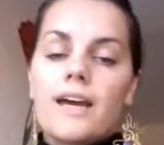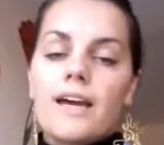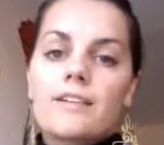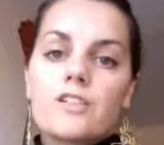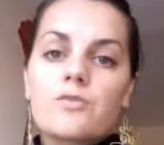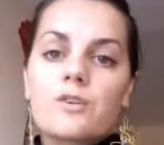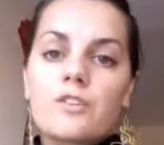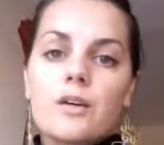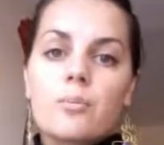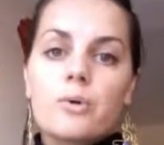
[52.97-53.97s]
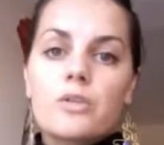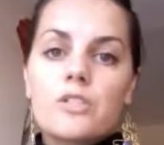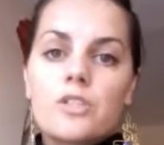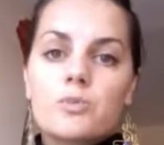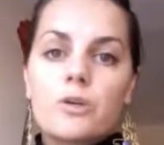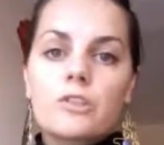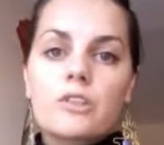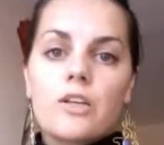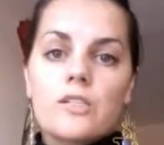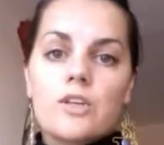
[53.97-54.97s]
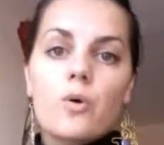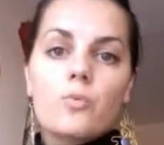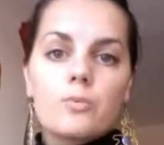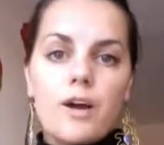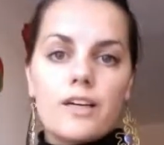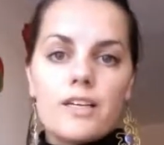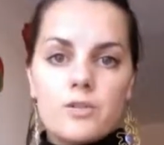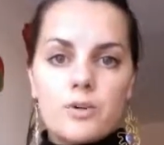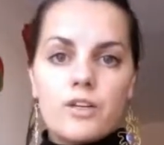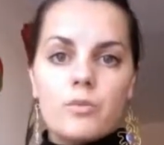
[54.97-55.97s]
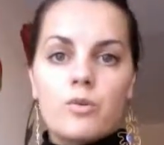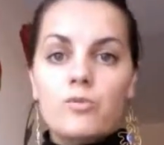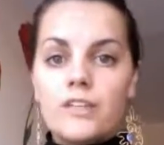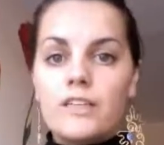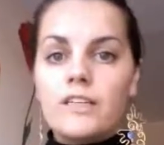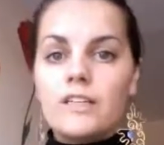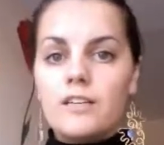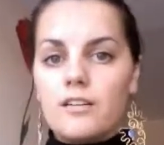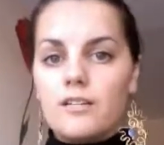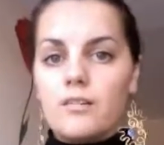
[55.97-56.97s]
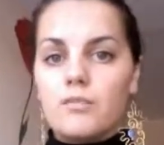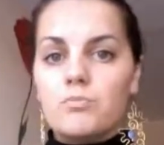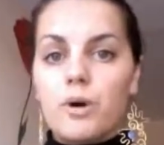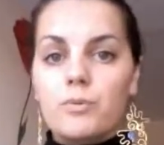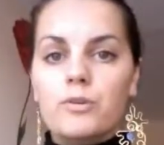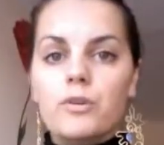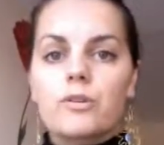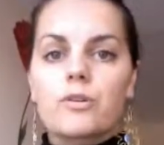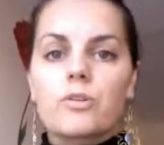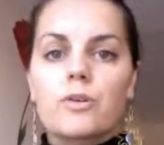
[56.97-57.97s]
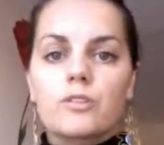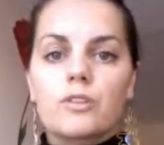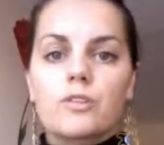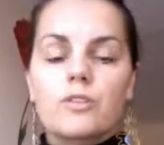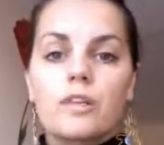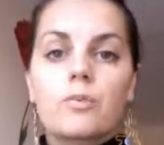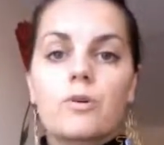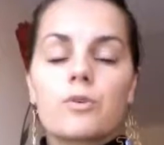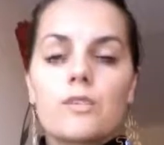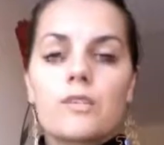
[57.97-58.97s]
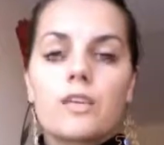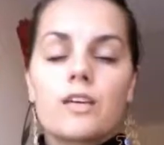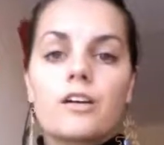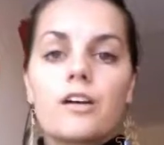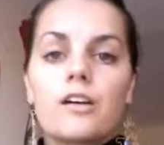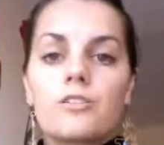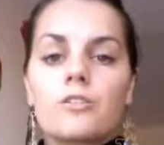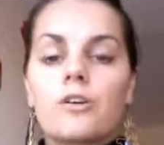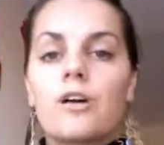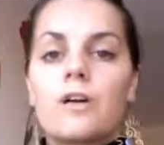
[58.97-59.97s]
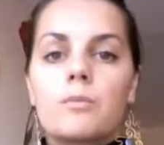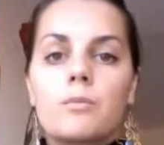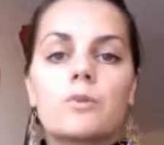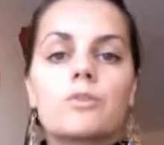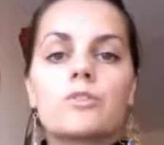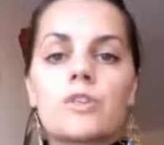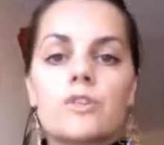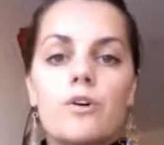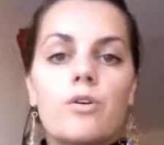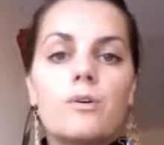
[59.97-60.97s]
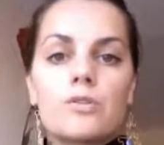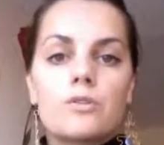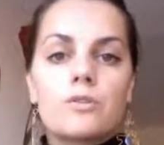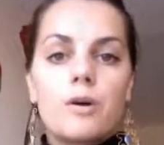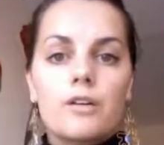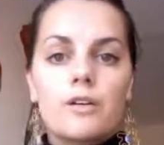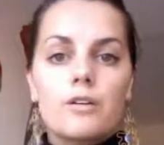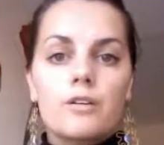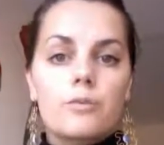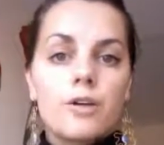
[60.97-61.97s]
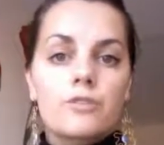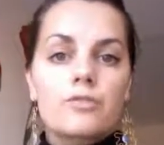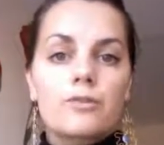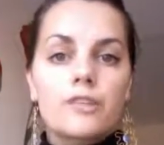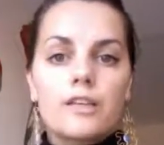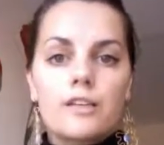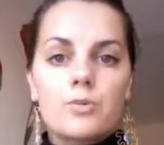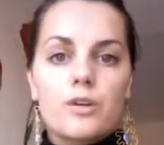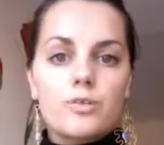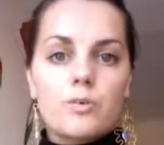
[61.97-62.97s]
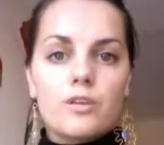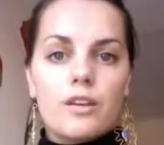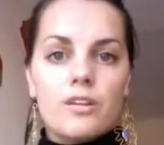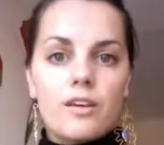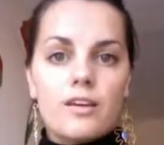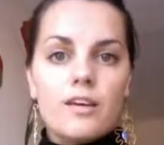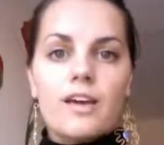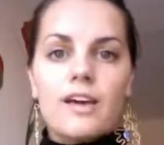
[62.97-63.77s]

And thus, for example, such project as Open Mind has become a really uh, popular among the neighborhoods in, in Cairo. People could just go up to the mi uh, microphone and express what they think.